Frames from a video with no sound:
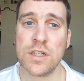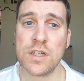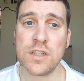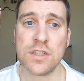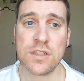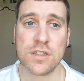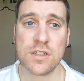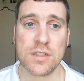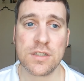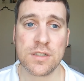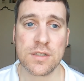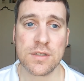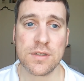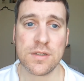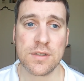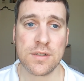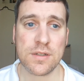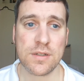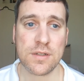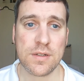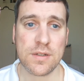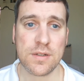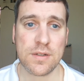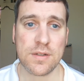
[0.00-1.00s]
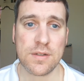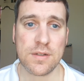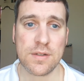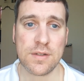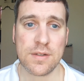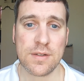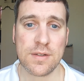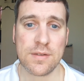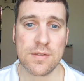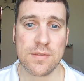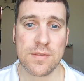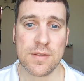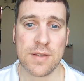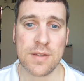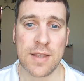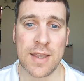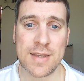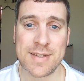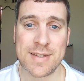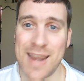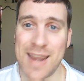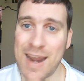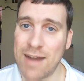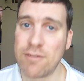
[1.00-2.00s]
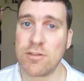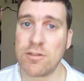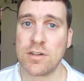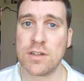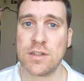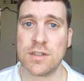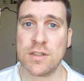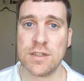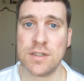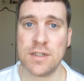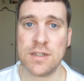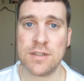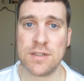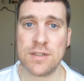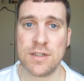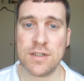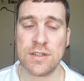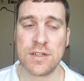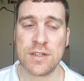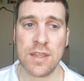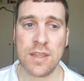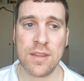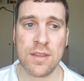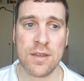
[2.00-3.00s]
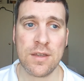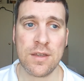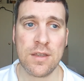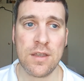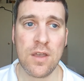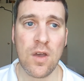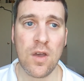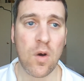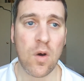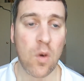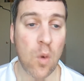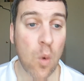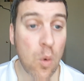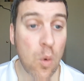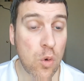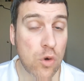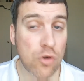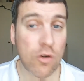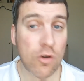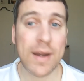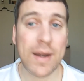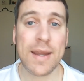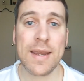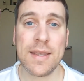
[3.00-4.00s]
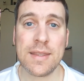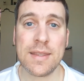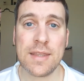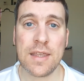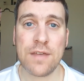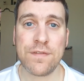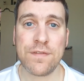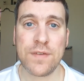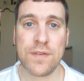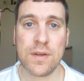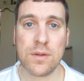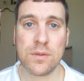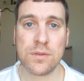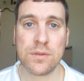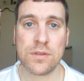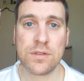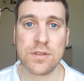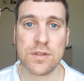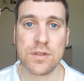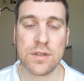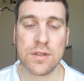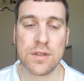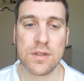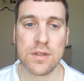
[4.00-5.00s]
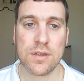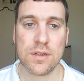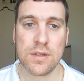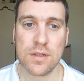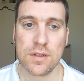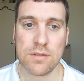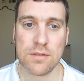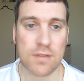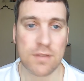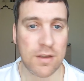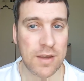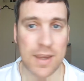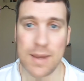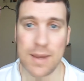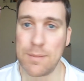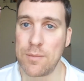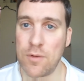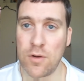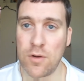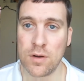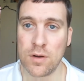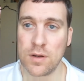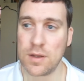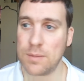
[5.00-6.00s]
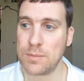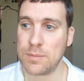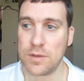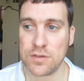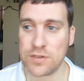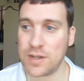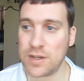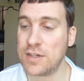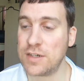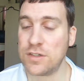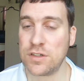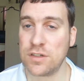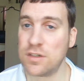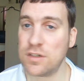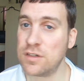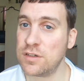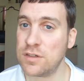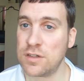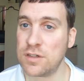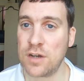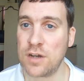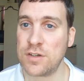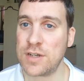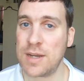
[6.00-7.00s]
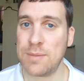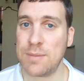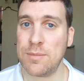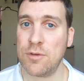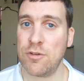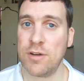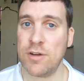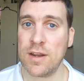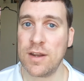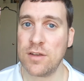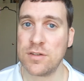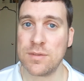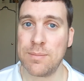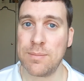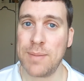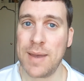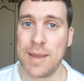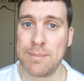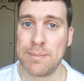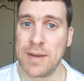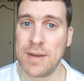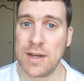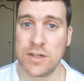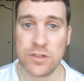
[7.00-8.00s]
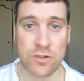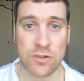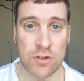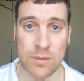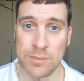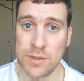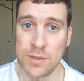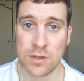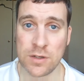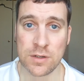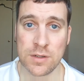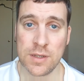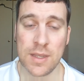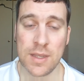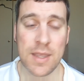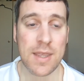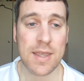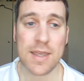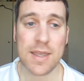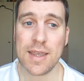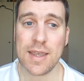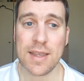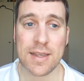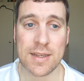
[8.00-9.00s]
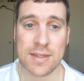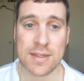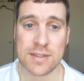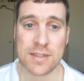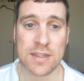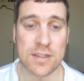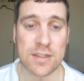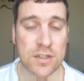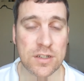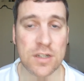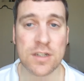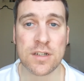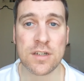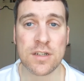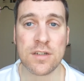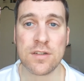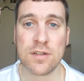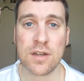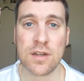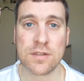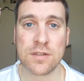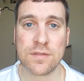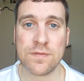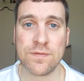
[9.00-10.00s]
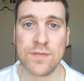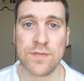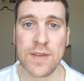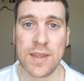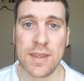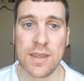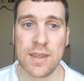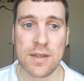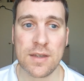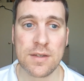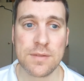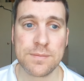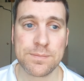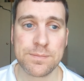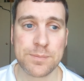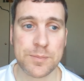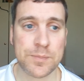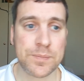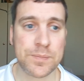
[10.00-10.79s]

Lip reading: just as arrogant as each other, all great in their fields. Don't get me wrong. I'm not saying Jose Mourinho is a bad manager. I'm not. Is he as good as Arsene Wenger?